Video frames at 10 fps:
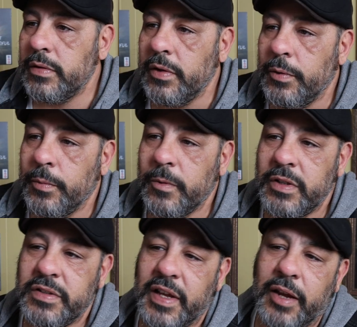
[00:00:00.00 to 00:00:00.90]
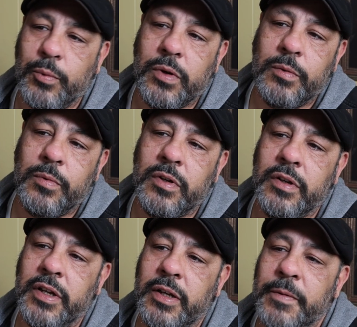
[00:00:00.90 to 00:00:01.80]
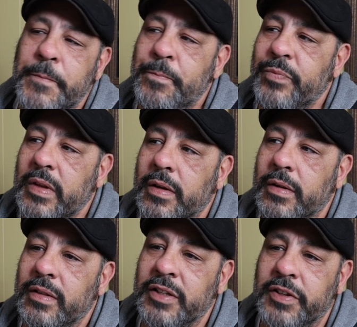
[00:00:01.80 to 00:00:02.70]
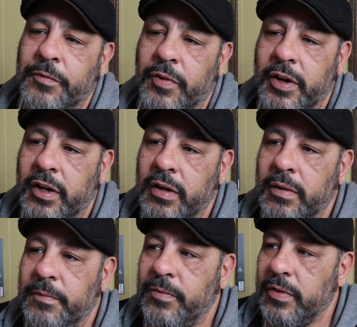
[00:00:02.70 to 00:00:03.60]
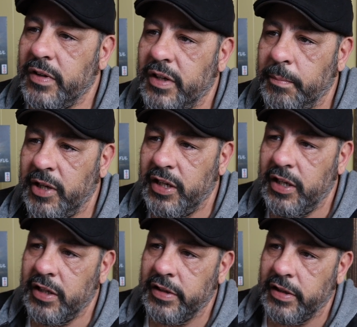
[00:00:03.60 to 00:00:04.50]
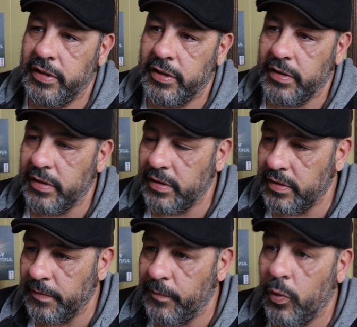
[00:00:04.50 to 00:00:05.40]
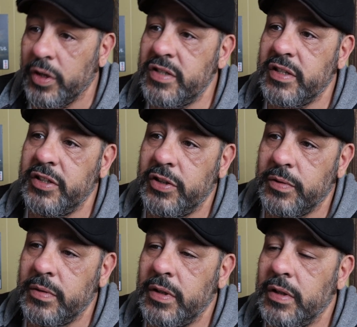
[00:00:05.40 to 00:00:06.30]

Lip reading: So is that what really lit the fire for the comedian in you, the voice in you?